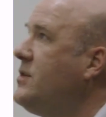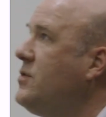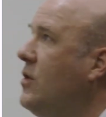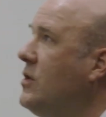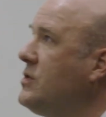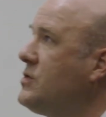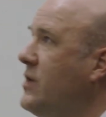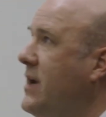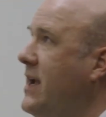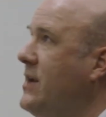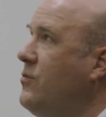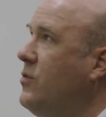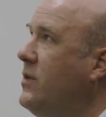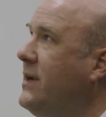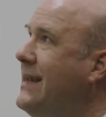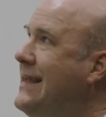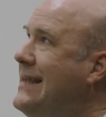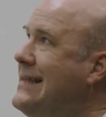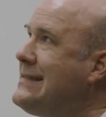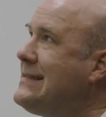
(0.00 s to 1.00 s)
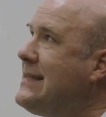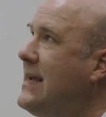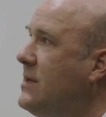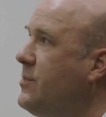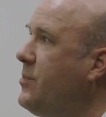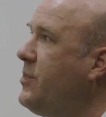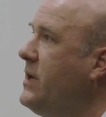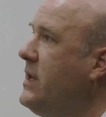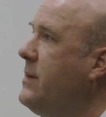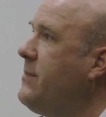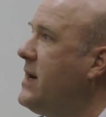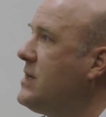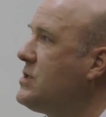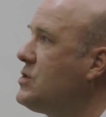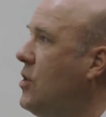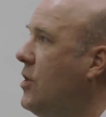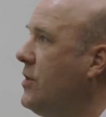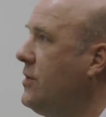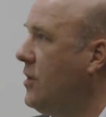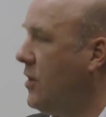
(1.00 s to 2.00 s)
you also can release that pretty
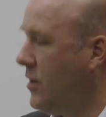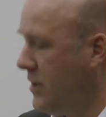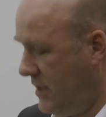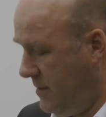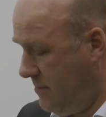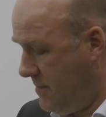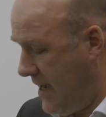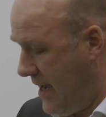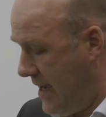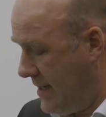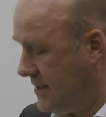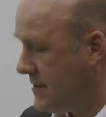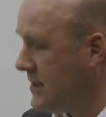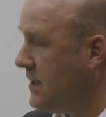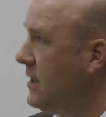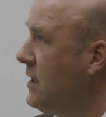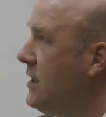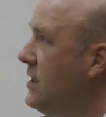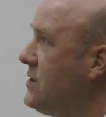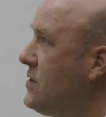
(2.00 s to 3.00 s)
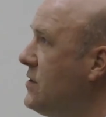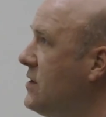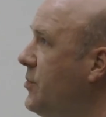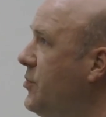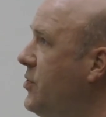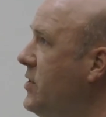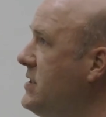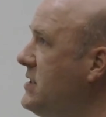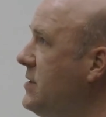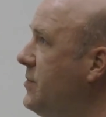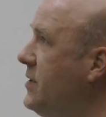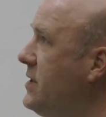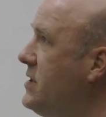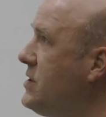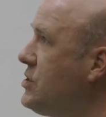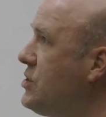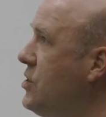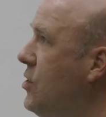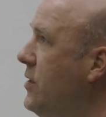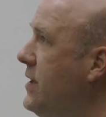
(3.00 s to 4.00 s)
much on demand. So the principle
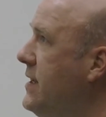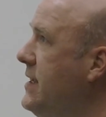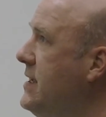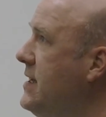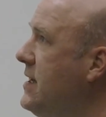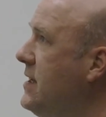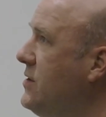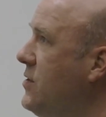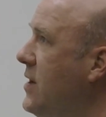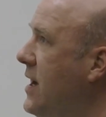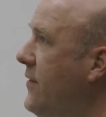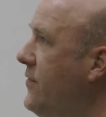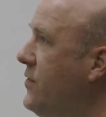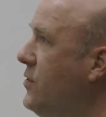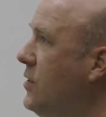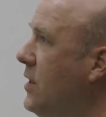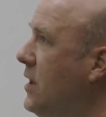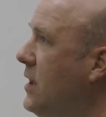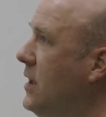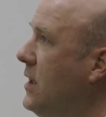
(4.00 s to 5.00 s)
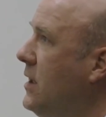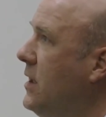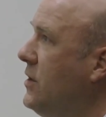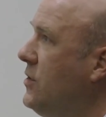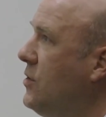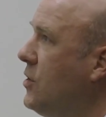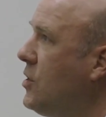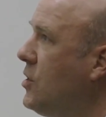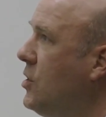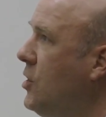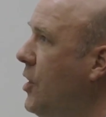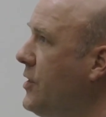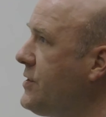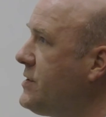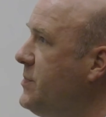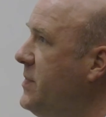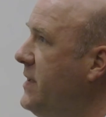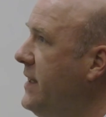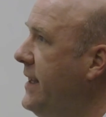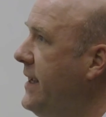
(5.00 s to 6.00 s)
is shown here. You have your
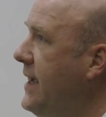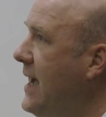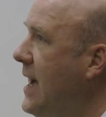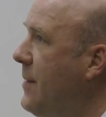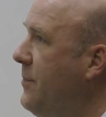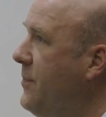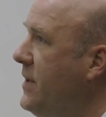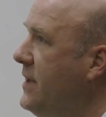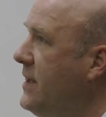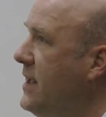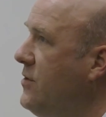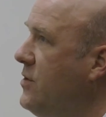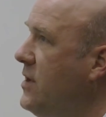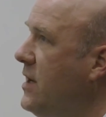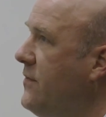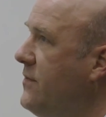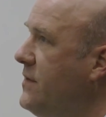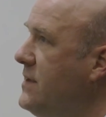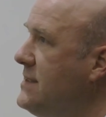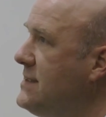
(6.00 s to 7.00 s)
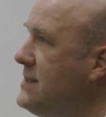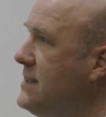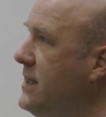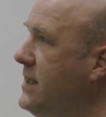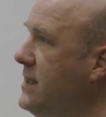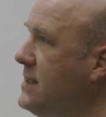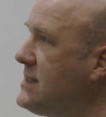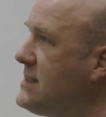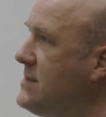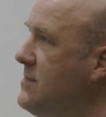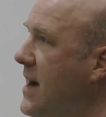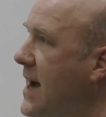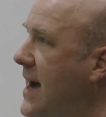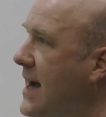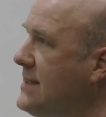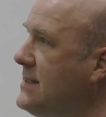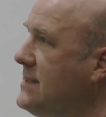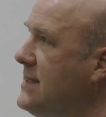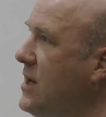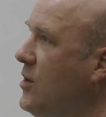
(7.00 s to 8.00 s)
clot building up, and then you have these little
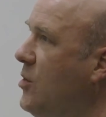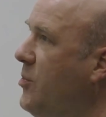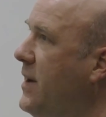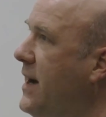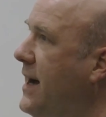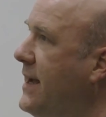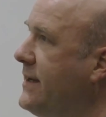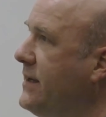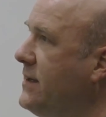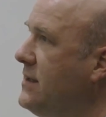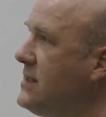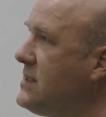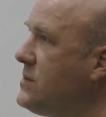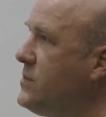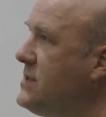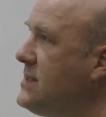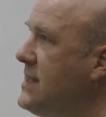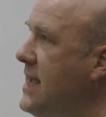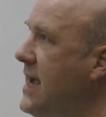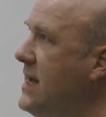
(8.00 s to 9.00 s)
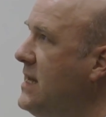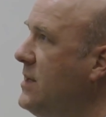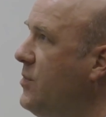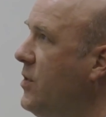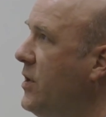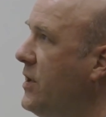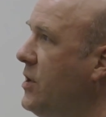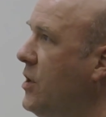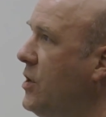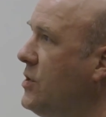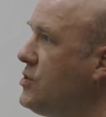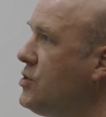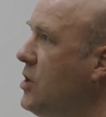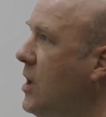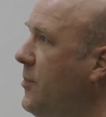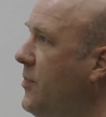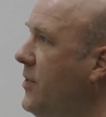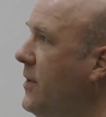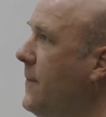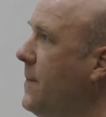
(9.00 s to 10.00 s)
smart nanoparticles with the antibody on
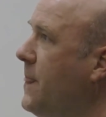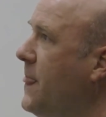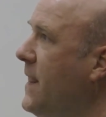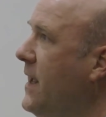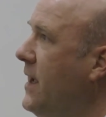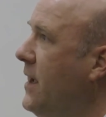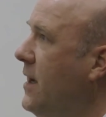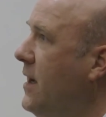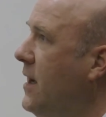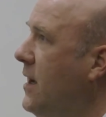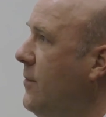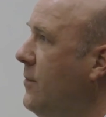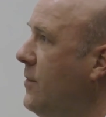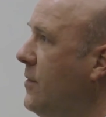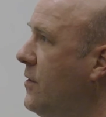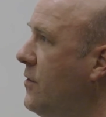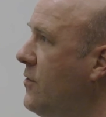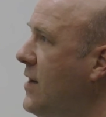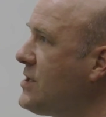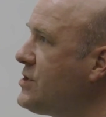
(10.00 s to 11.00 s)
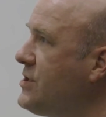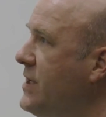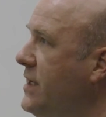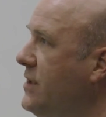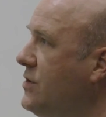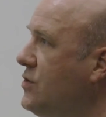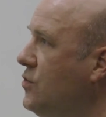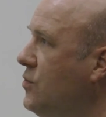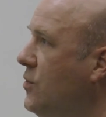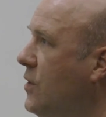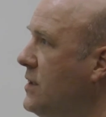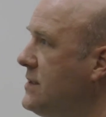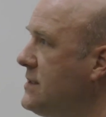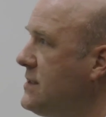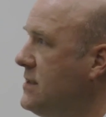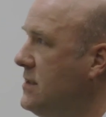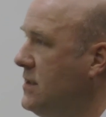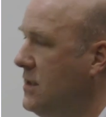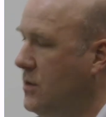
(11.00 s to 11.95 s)
top rushing towards the